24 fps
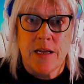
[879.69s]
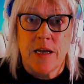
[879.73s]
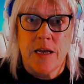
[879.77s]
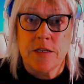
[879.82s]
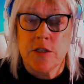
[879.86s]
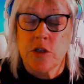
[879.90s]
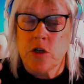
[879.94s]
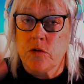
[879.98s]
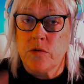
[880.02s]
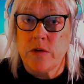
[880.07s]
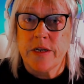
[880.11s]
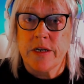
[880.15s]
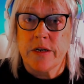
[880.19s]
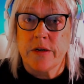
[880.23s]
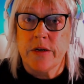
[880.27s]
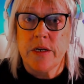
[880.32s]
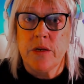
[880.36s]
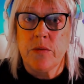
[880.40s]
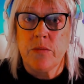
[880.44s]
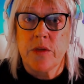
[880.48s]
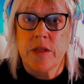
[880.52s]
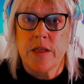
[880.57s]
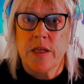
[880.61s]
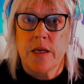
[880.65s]
I totally agree
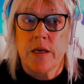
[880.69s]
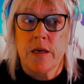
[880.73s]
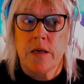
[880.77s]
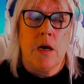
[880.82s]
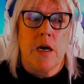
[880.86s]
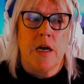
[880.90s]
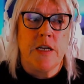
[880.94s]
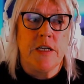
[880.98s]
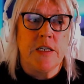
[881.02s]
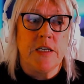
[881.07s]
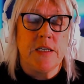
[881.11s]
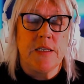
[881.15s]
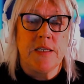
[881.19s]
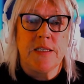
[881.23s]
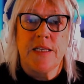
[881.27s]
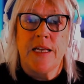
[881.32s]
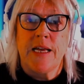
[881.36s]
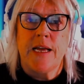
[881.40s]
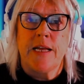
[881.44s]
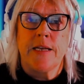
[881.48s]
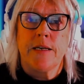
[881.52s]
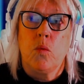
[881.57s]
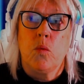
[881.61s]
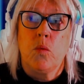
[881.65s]
with you. And you
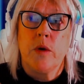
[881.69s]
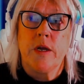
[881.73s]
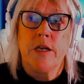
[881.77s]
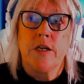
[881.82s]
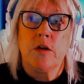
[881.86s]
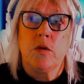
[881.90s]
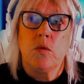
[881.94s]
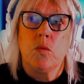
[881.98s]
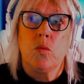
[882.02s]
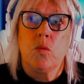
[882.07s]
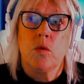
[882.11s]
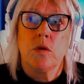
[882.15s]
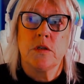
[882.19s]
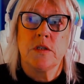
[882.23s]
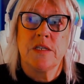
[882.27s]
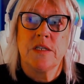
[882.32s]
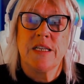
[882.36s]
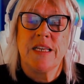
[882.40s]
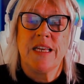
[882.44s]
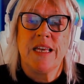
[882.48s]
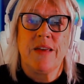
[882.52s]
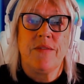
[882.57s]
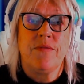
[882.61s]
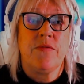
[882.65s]
said, we don't want to
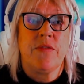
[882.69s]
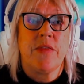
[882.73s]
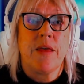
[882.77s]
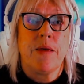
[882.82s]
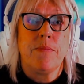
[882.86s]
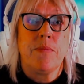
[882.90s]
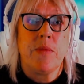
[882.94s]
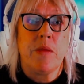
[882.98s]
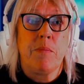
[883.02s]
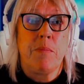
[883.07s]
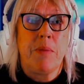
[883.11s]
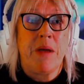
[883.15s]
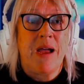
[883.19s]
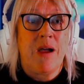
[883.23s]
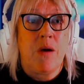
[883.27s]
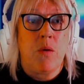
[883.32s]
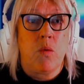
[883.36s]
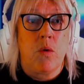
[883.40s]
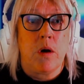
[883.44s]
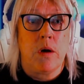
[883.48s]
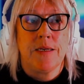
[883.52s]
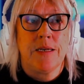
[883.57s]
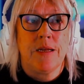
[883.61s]
give them the power.